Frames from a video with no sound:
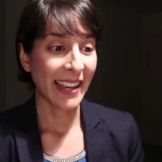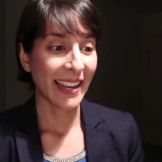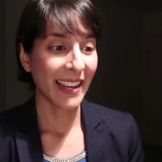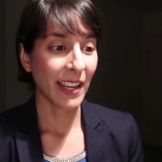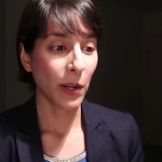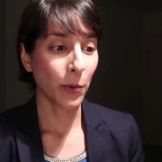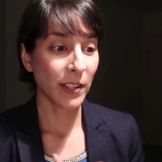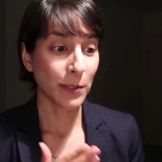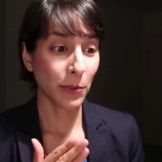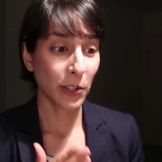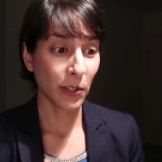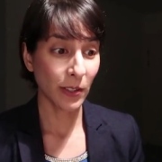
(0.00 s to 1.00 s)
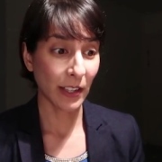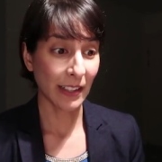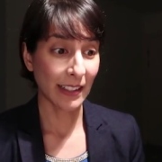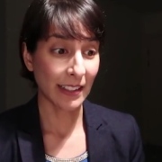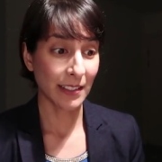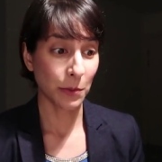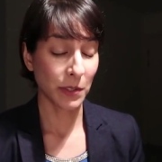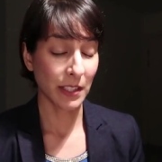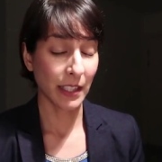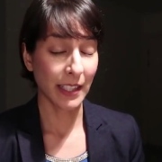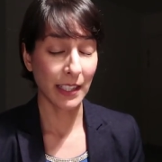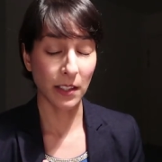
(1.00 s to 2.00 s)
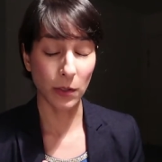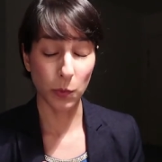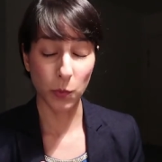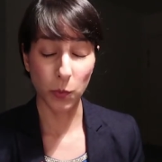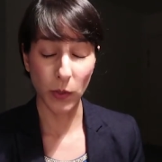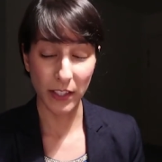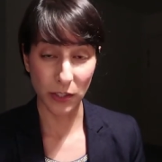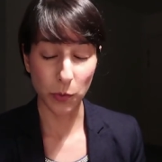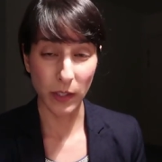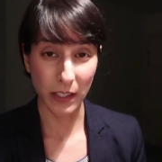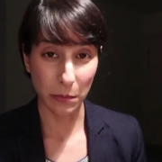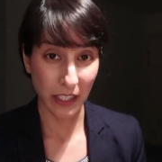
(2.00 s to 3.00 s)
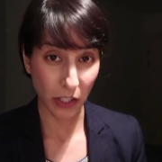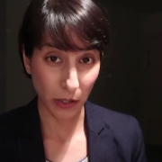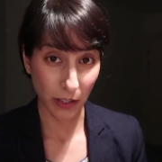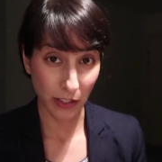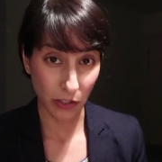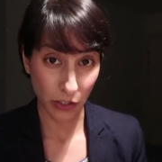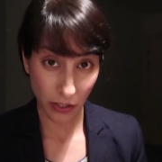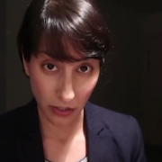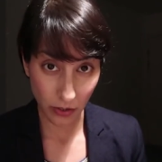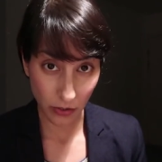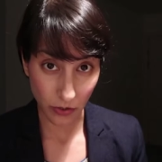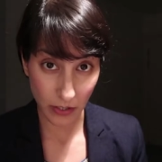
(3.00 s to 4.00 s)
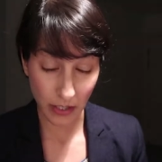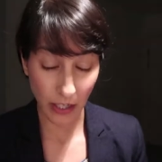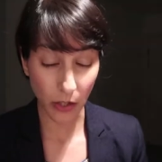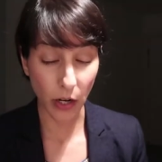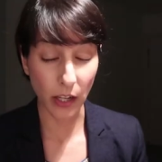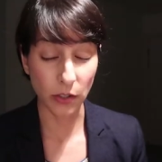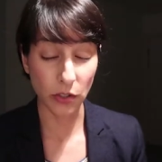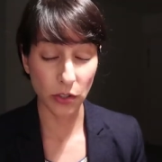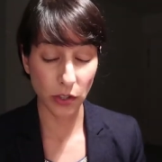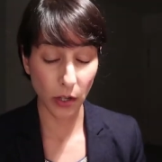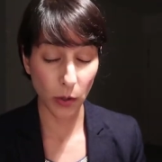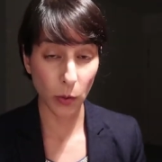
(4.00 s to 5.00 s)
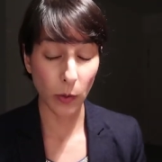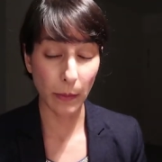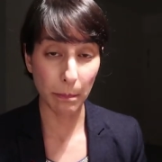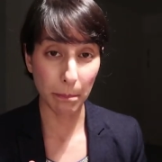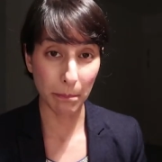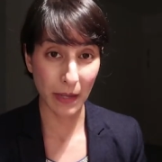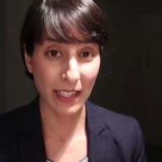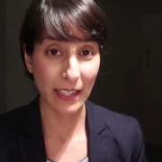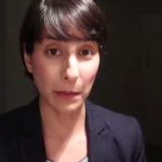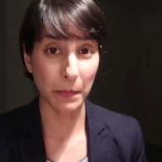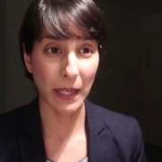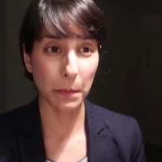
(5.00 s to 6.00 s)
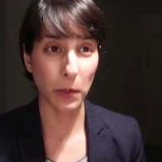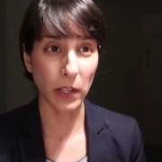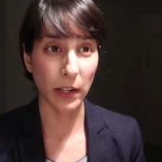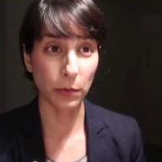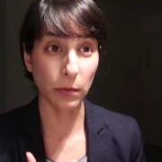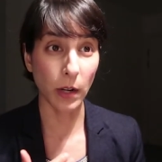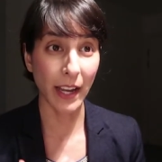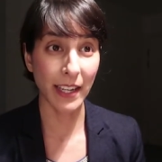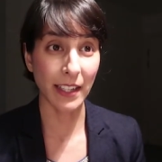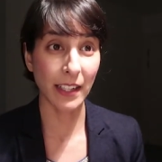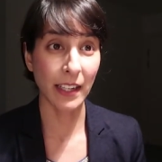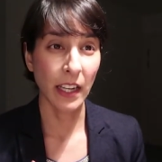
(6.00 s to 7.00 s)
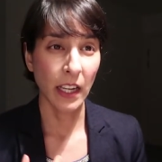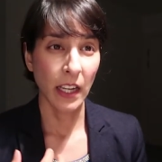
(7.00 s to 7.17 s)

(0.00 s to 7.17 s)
Uh, whereas with you guys, it was like, God, which one am I going to choose? There are so many. People are writing